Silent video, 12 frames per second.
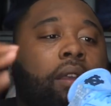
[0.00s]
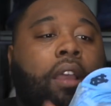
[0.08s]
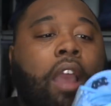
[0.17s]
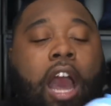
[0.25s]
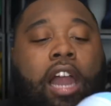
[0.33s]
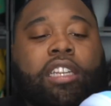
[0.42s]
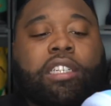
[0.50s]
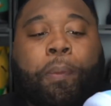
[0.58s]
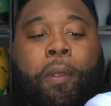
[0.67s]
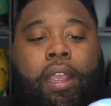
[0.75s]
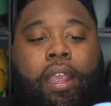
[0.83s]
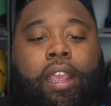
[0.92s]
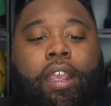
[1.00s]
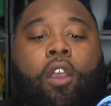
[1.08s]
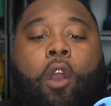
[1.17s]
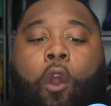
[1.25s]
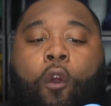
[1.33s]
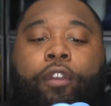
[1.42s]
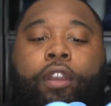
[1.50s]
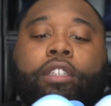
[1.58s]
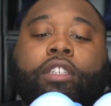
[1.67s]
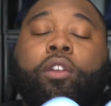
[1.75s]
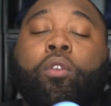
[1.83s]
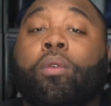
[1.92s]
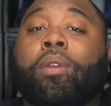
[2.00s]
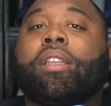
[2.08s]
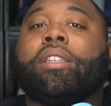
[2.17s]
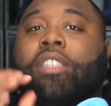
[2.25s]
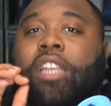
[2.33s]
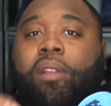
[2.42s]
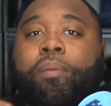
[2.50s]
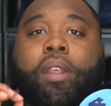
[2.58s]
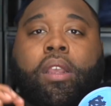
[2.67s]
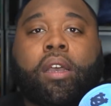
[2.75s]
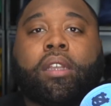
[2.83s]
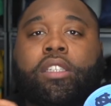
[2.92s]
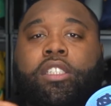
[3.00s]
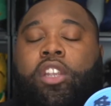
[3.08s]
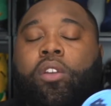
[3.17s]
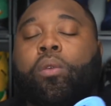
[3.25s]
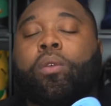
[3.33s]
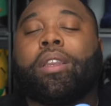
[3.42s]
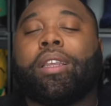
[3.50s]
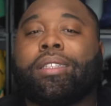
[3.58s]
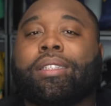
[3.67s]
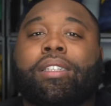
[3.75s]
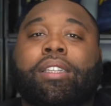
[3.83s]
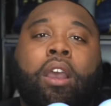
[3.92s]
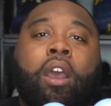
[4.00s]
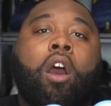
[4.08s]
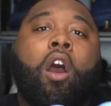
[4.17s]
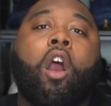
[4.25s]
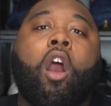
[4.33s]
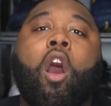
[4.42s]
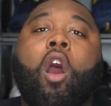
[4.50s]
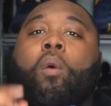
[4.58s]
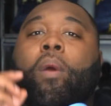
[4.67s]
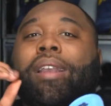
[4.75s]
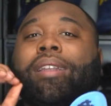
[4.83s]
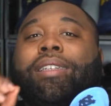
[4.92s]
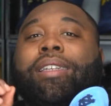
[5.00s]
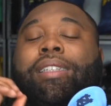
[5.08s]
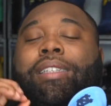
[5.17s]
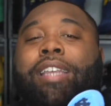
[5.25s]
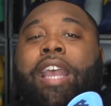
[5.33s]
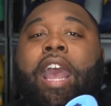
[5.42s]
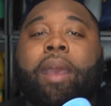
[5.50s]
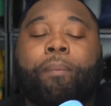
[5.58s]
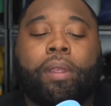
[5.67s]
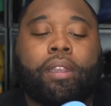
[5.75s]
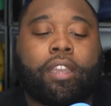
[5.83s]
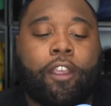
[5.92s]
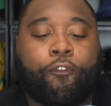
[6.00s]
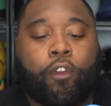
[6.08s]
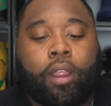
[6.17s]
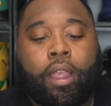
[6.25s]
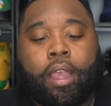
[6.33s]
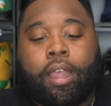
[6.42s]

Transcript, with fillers: College P E over the general release, just because the general releases are always just a tad bit different.